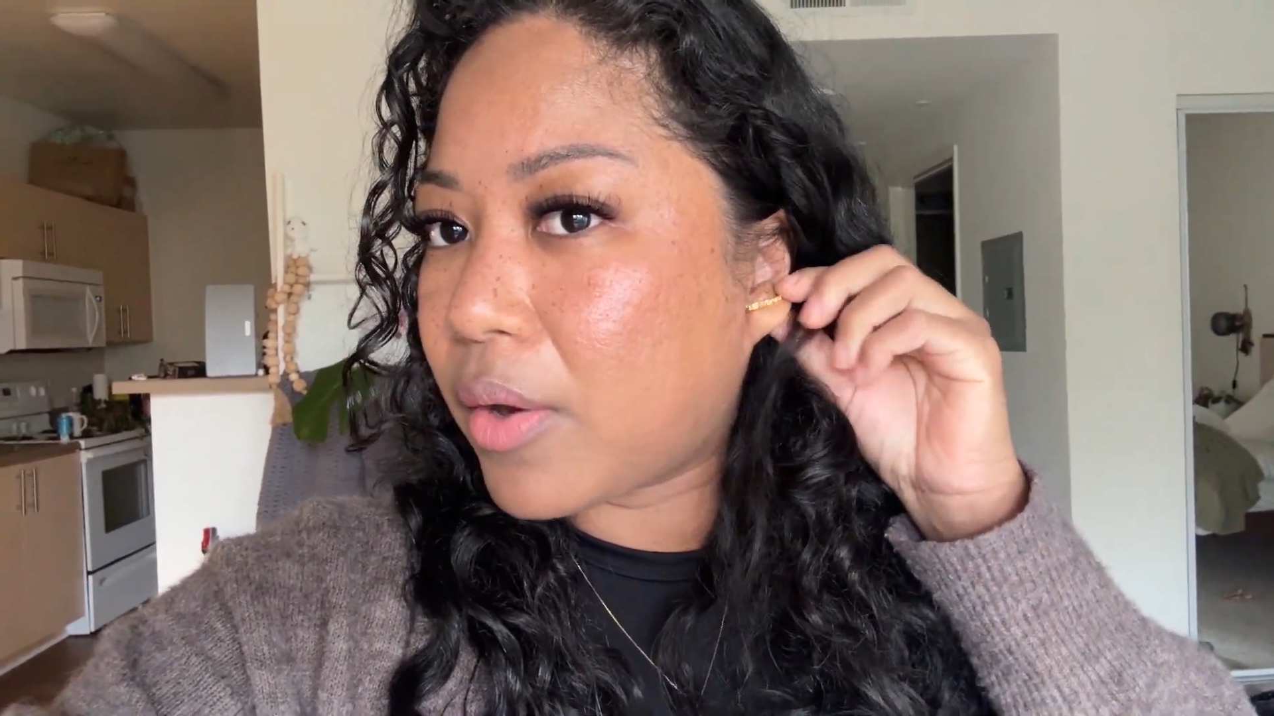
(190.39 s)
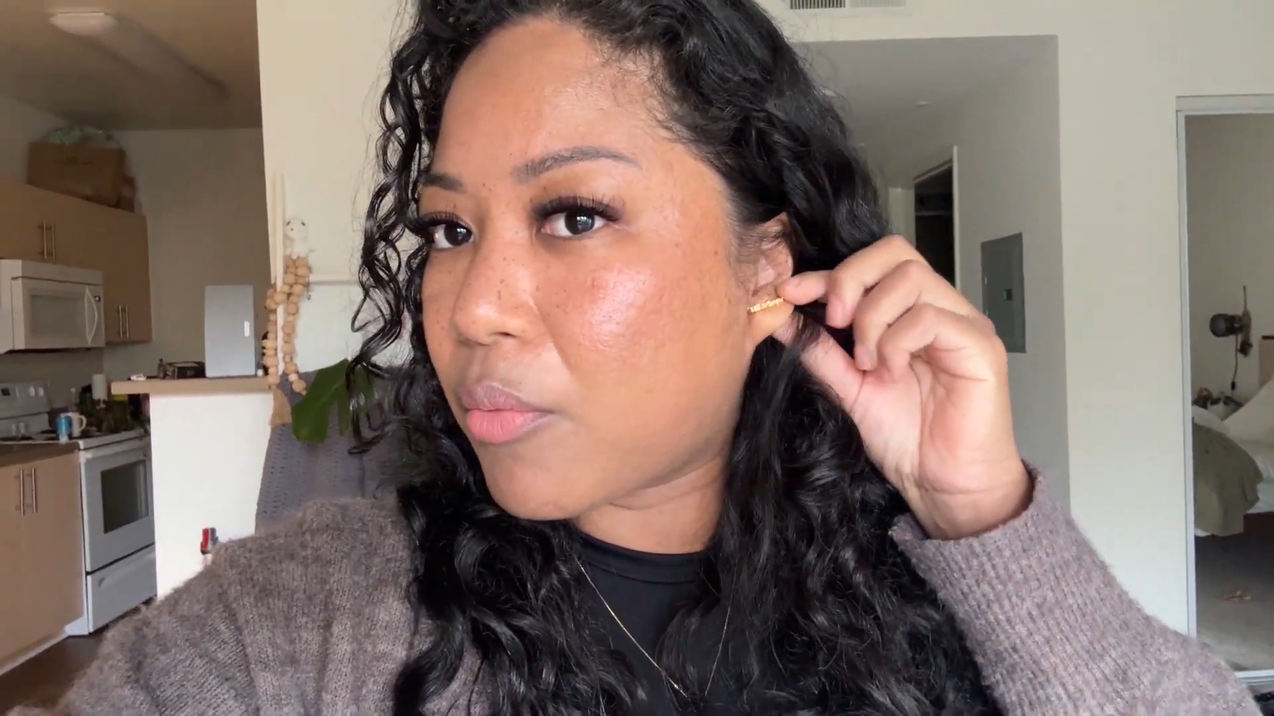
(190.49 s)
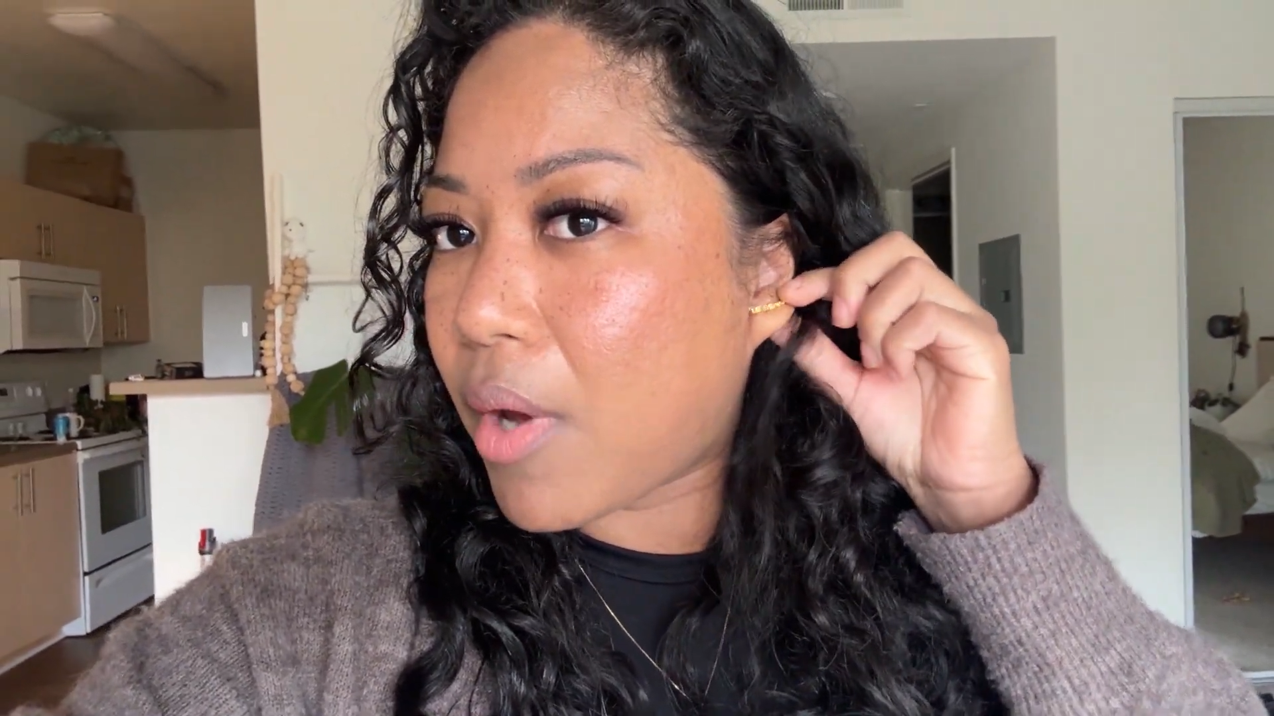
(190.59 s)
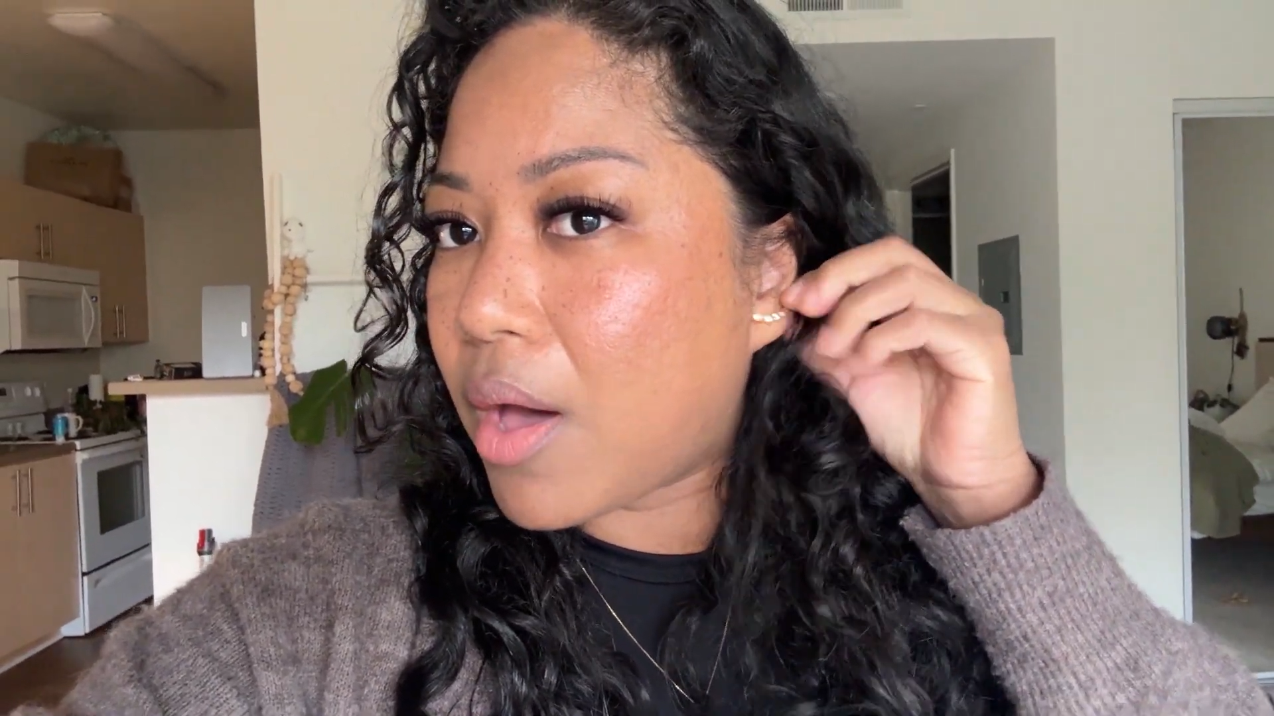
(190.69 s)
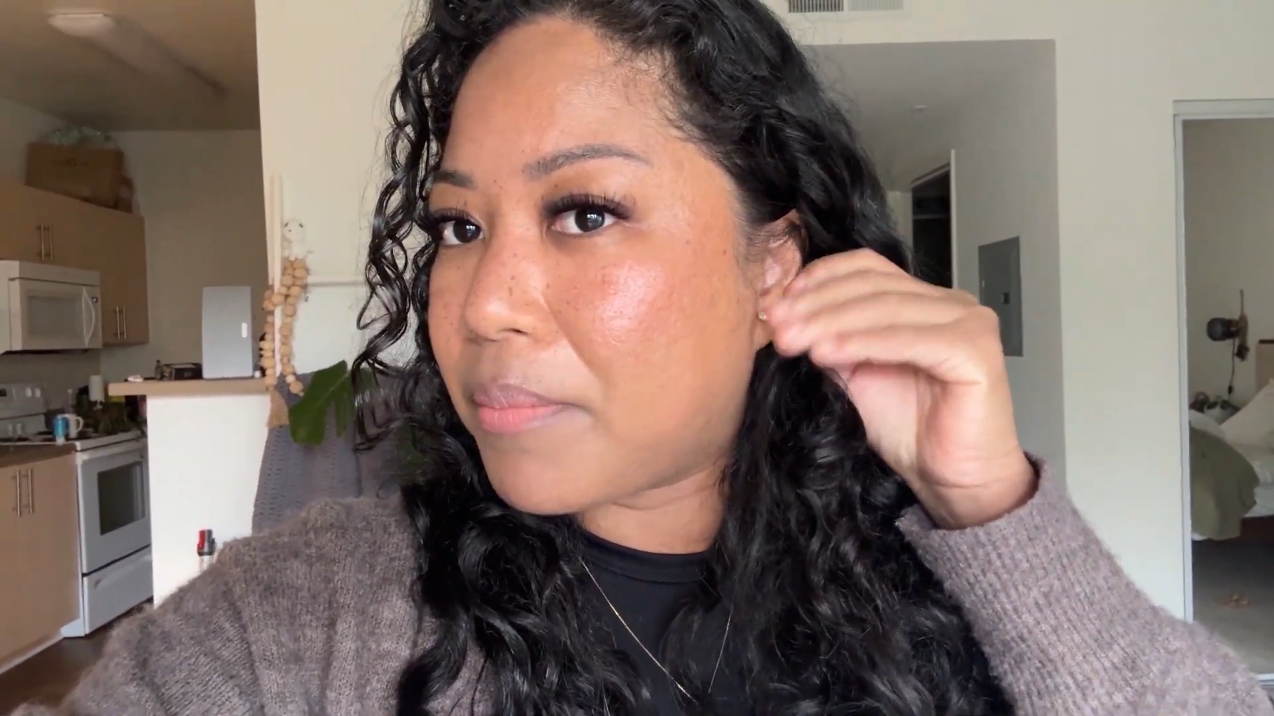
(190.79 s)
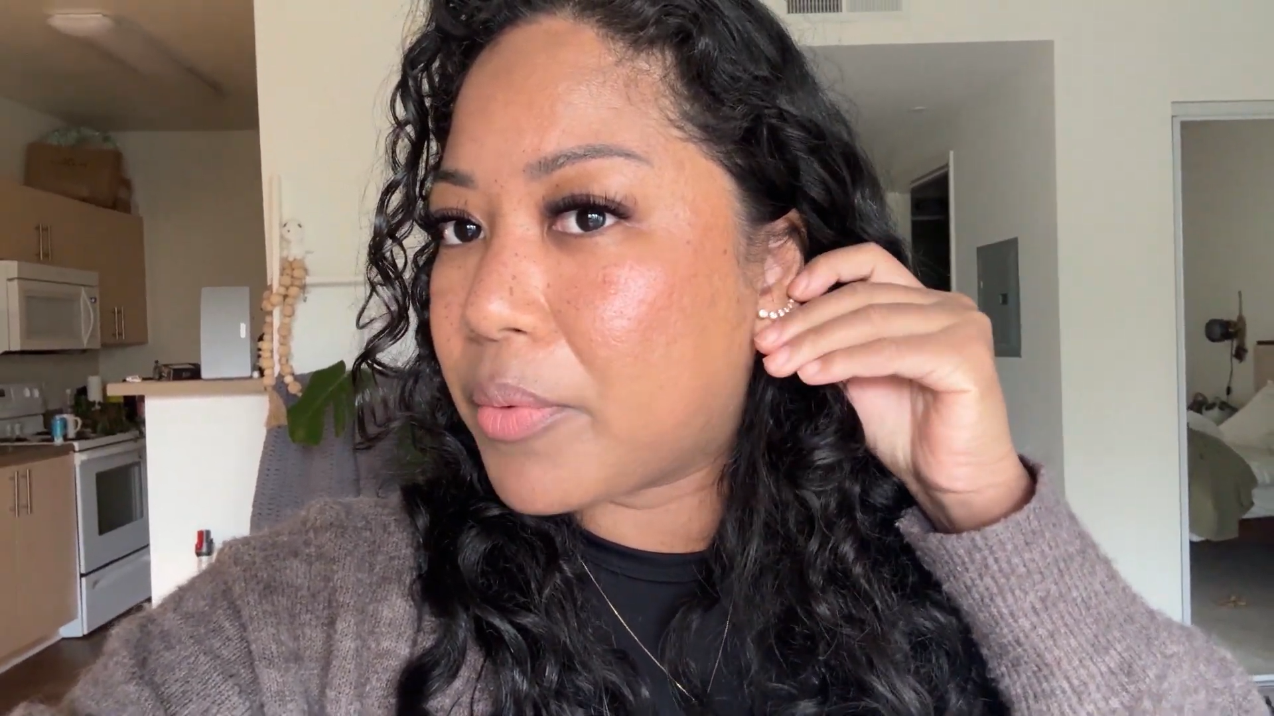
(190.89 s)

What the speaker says: wrap